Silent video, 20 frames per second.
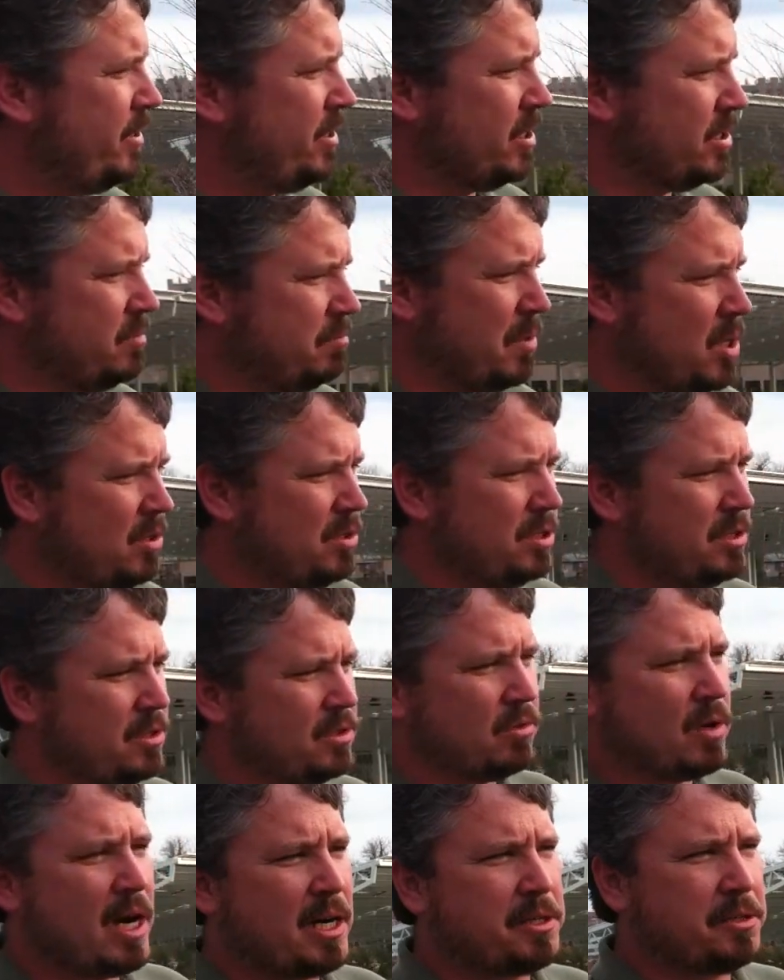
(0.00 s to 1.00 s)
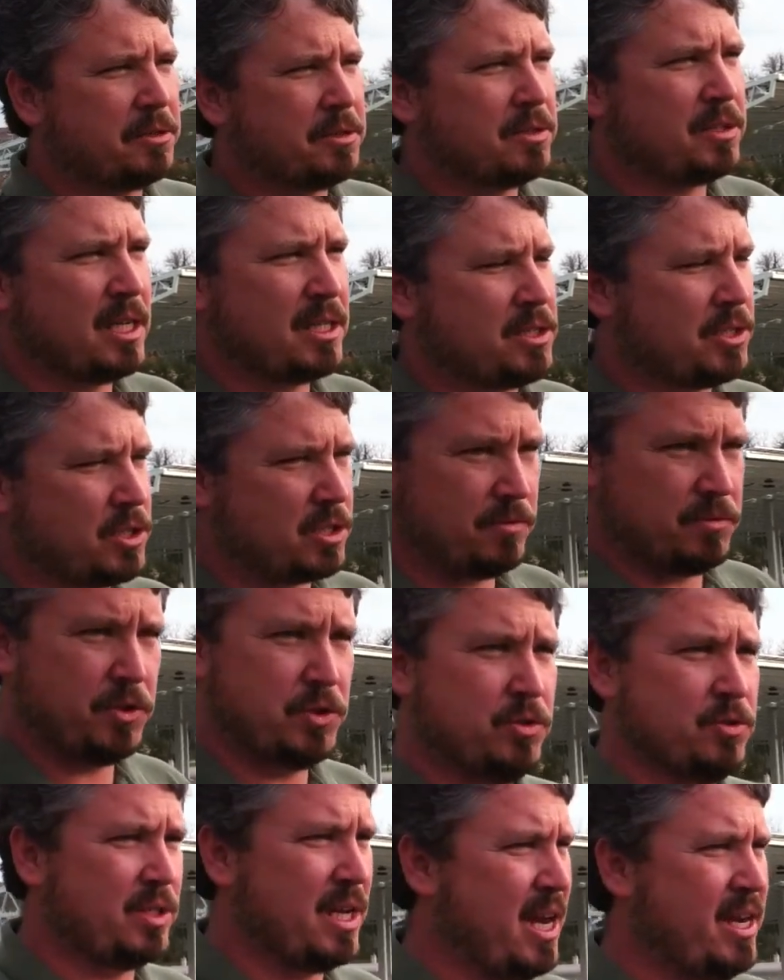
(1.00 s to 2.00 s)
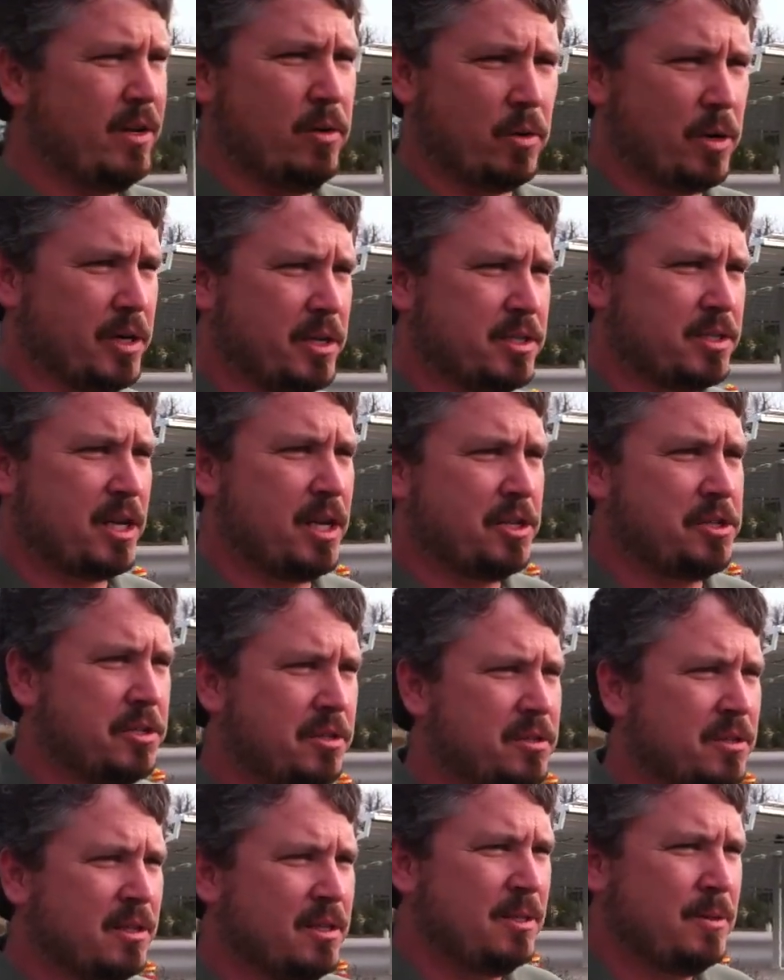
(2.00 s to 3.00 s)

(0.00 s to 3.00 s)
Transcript: Because most directors, not just of zoos, any organization,